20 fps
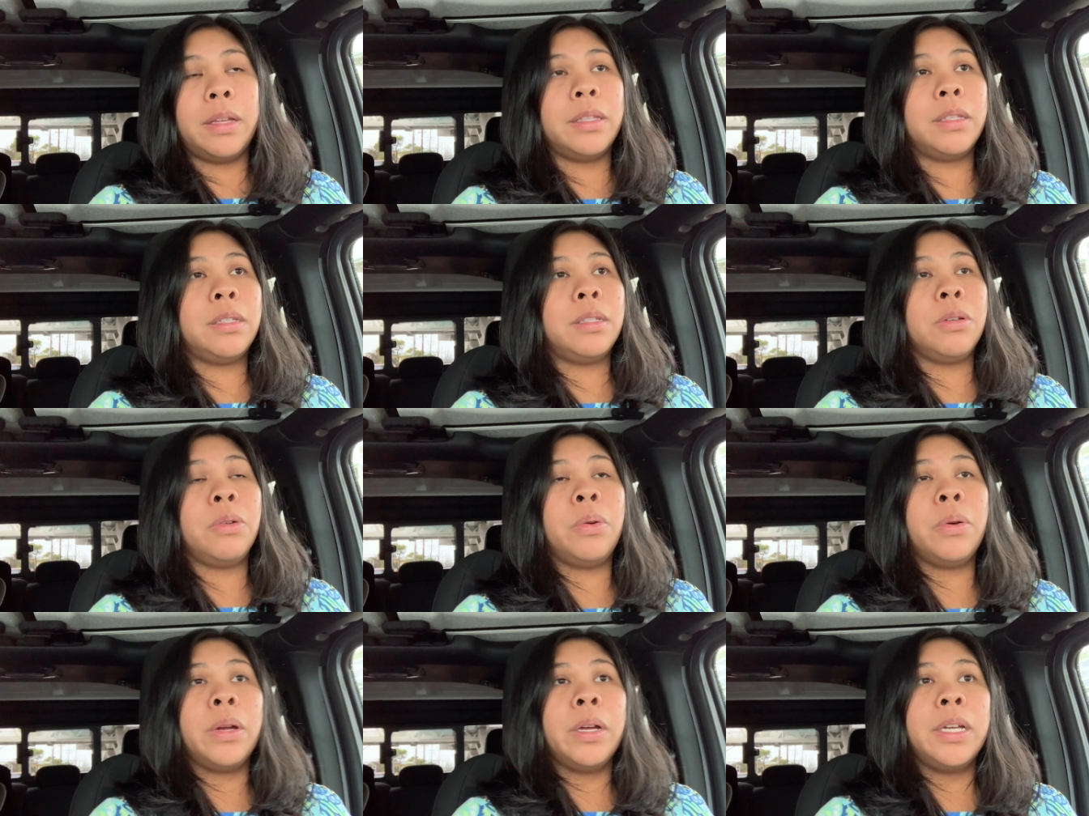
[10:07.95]

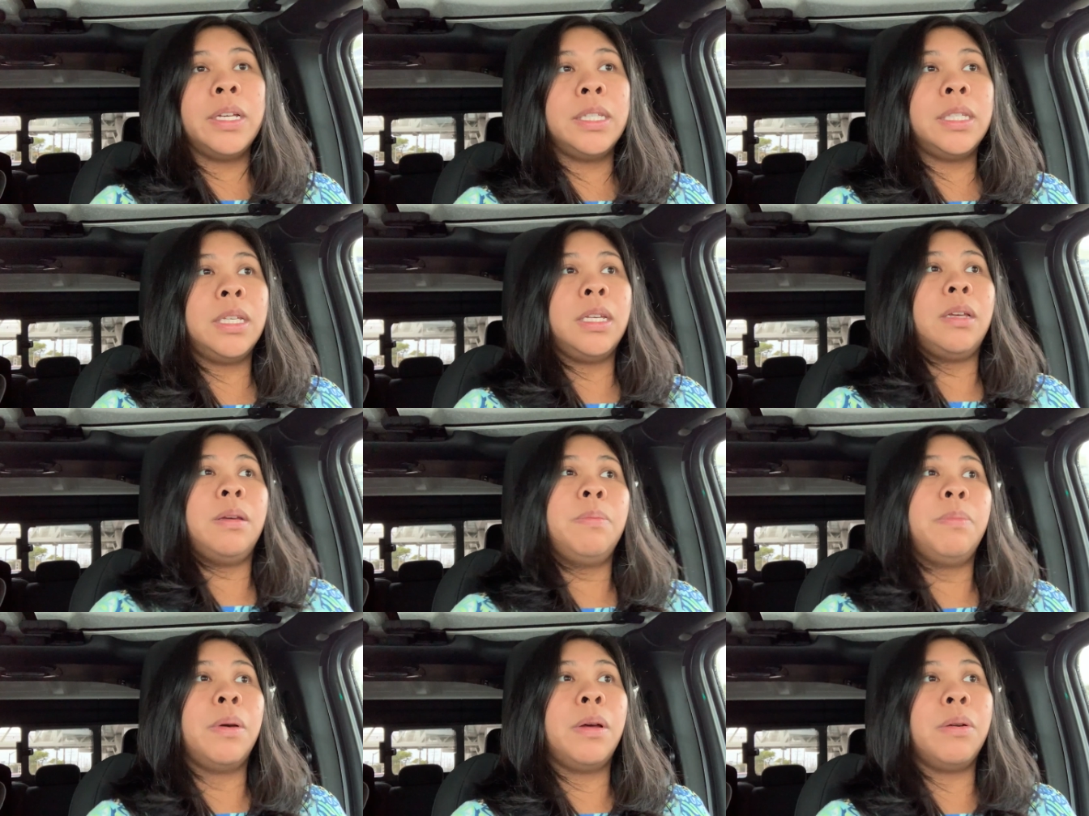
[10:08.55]
it's
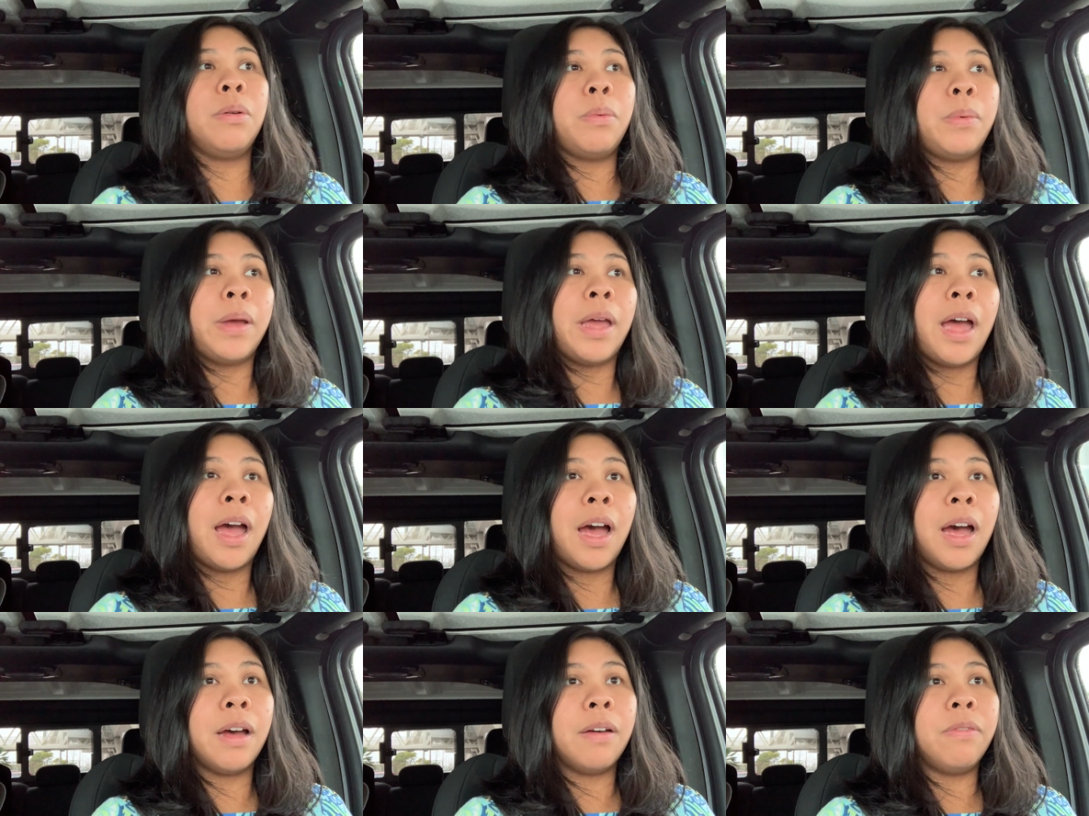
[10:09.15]
crazy, but we
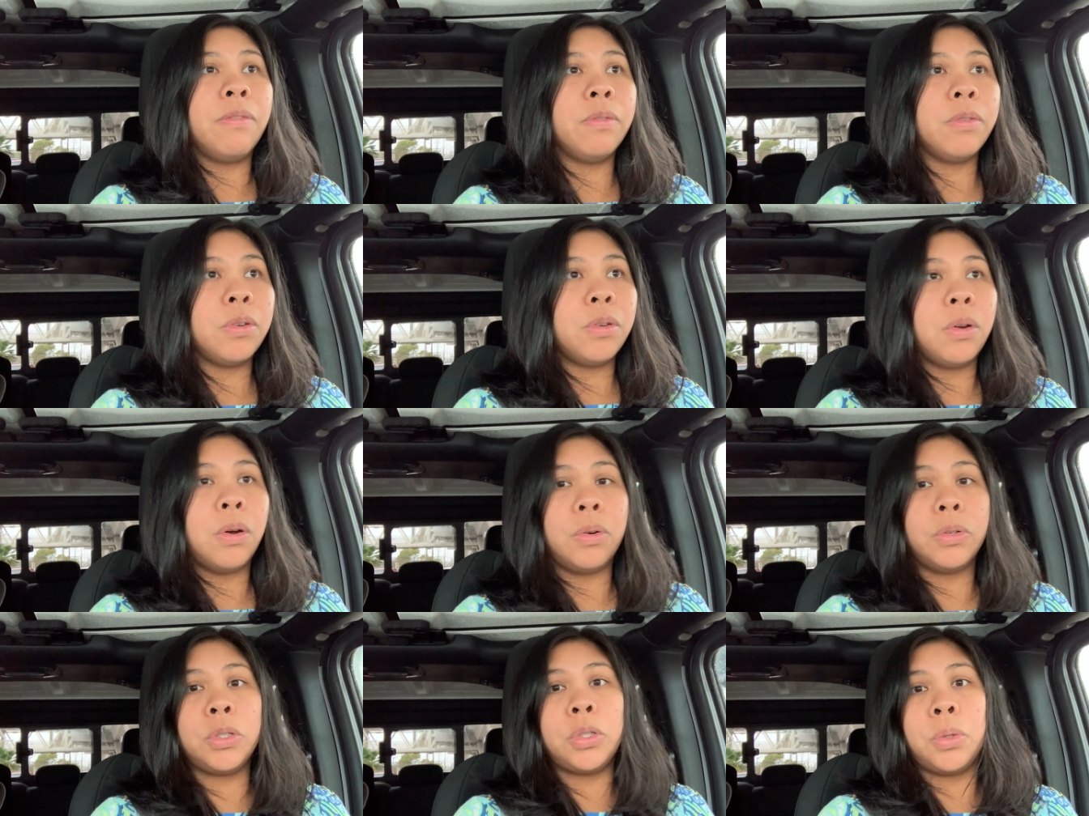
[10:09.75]
have
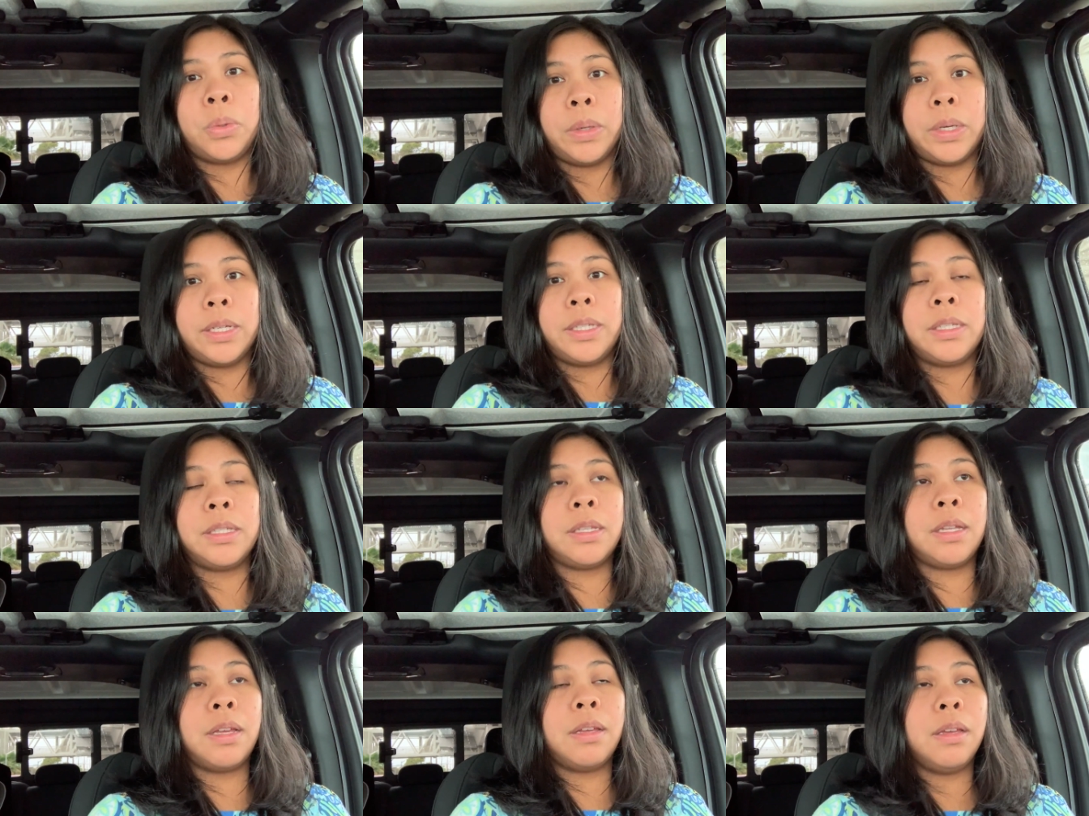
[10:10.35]
no
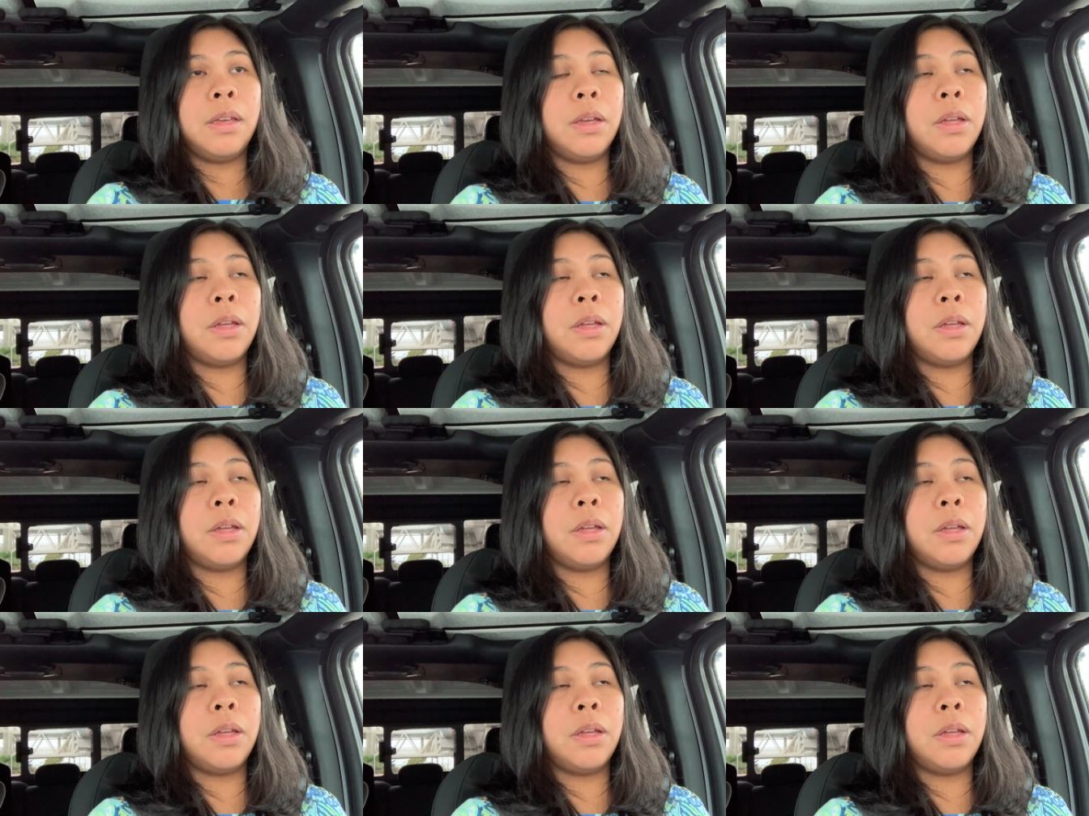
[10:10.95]
choice.